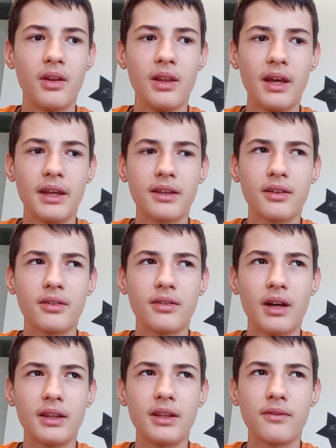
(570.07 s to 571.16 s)
like
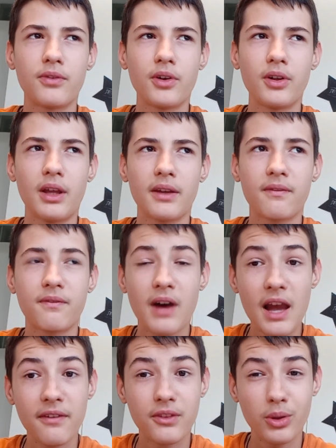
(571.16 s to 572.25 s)
I think for like
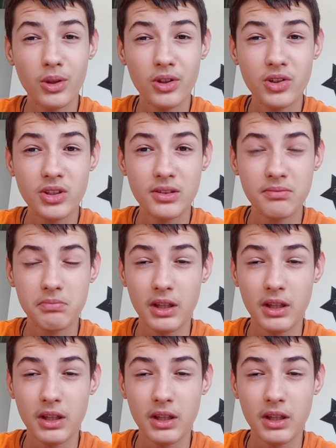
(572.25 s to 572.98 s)
$5,